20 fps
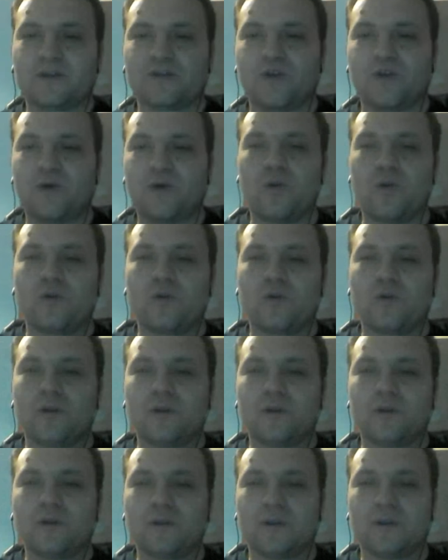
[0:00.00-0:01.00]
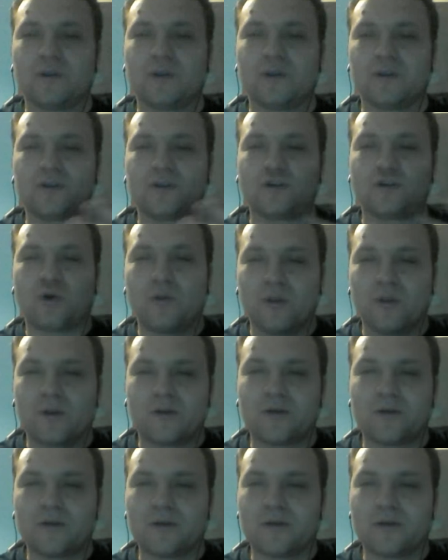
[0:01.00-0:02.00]
the control the the, the
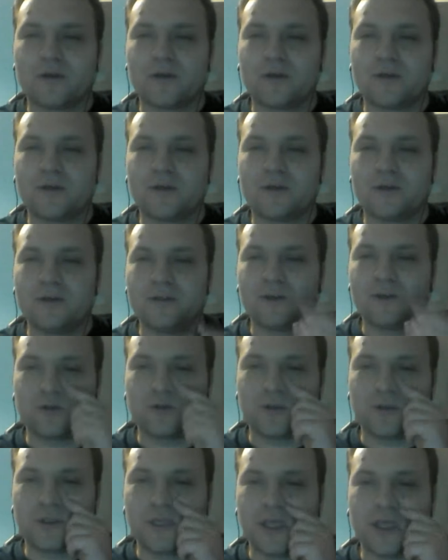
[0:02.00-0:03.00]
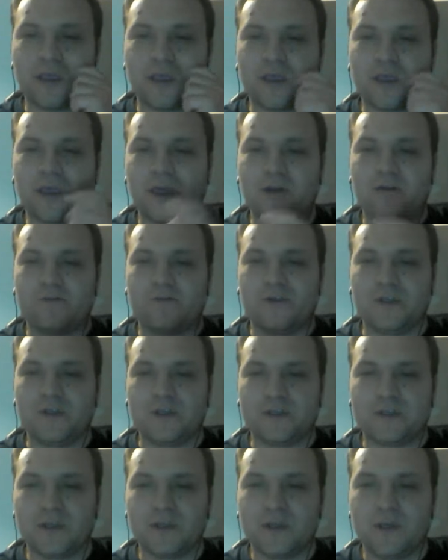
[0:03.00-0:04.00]
controller uh, is not taking care
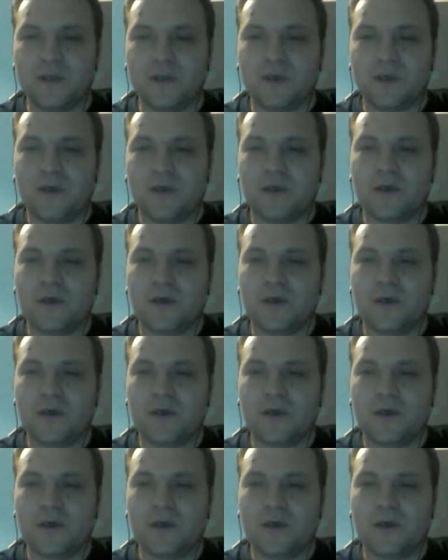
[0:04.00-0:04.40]
of this.